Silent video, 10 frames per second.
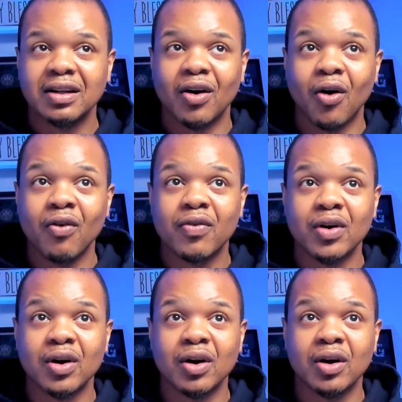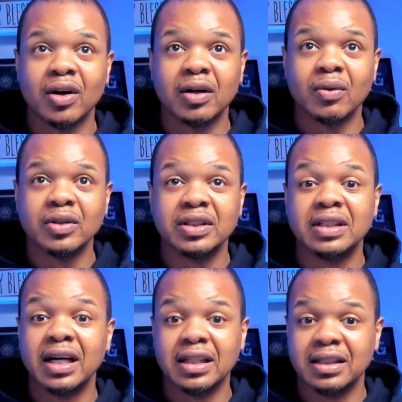over
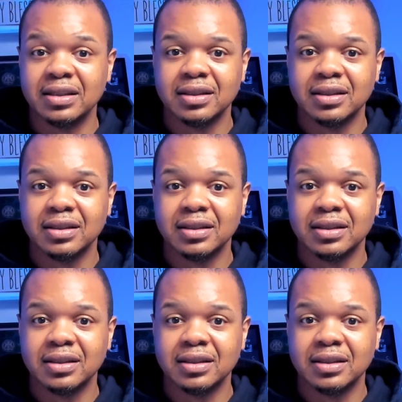studied.